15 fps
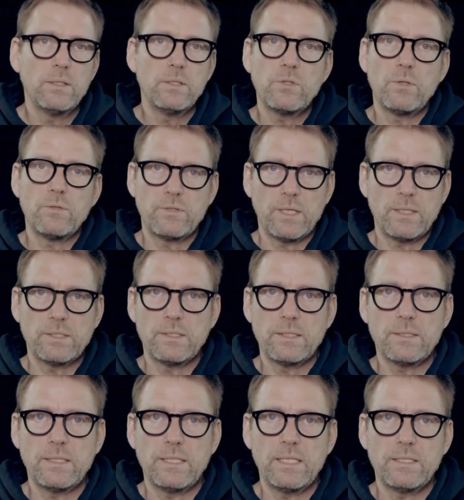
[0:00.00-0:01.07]
is reflected
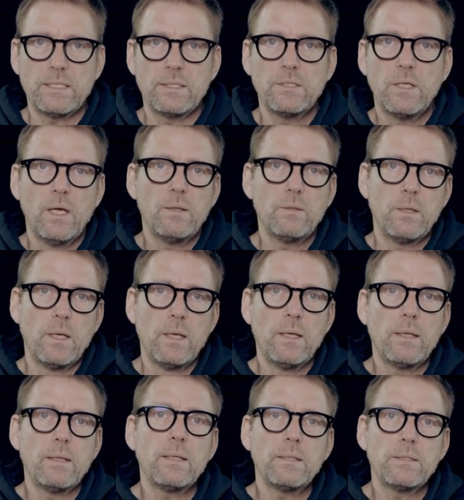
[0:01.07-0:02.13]
in the heating time.
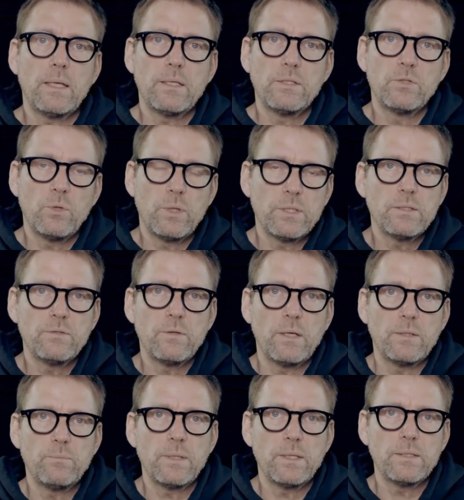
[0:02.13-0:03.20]
It takes
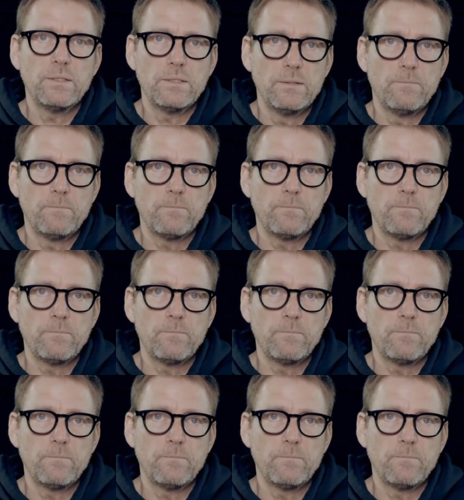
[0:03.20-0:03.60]
25 minutes.